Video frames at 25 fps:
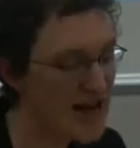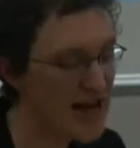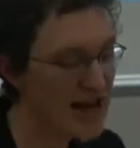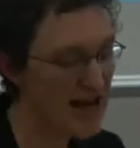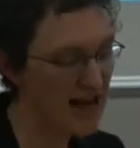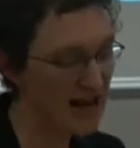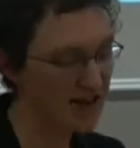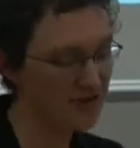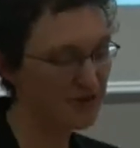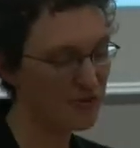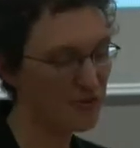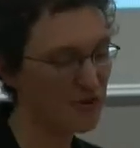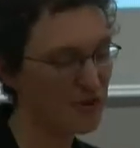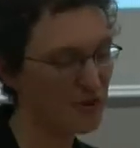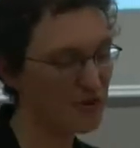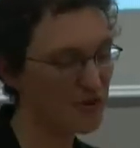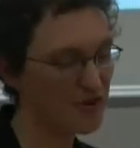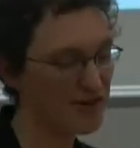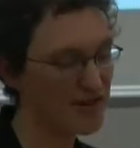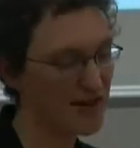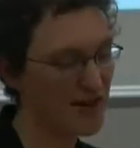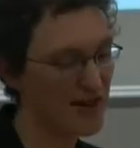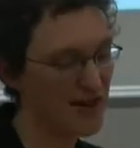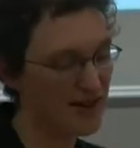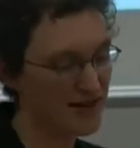and from the other
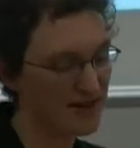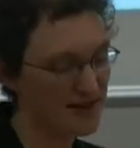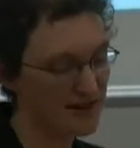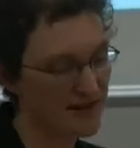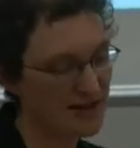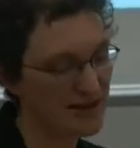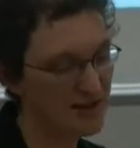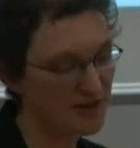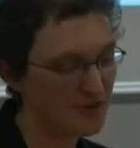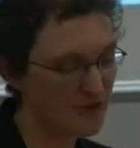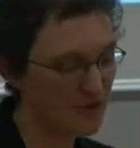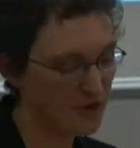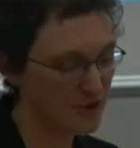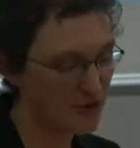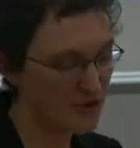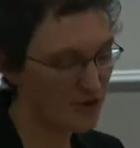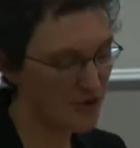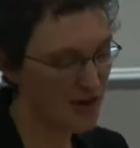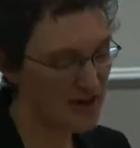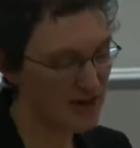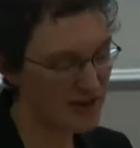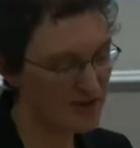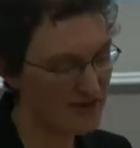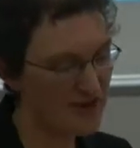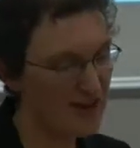side, the need for the
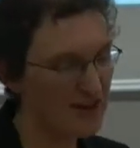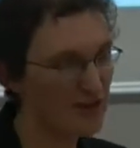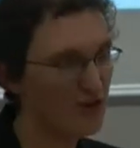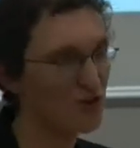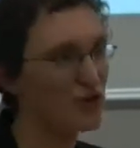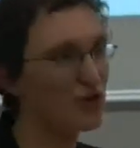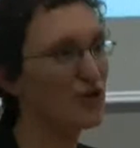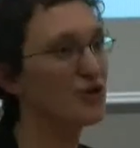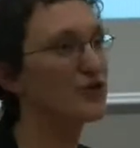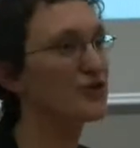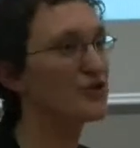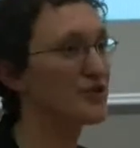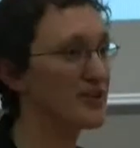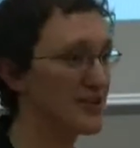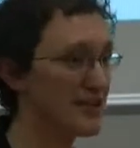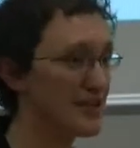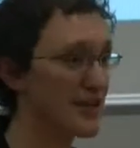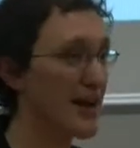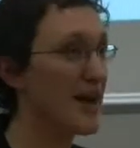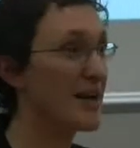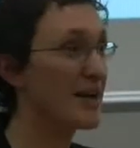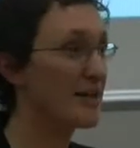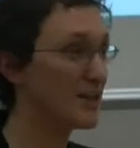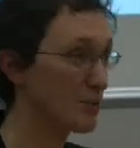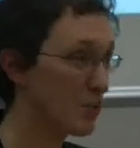creative sector to
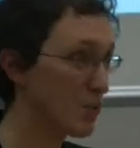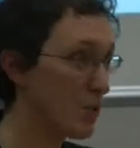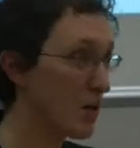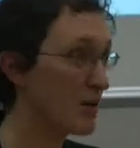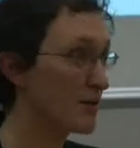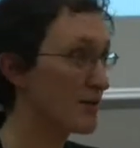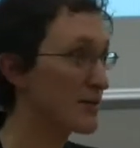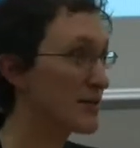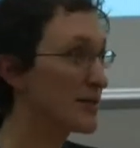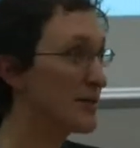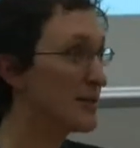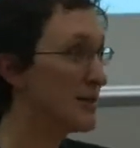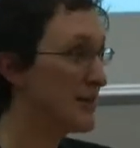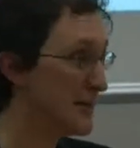understand what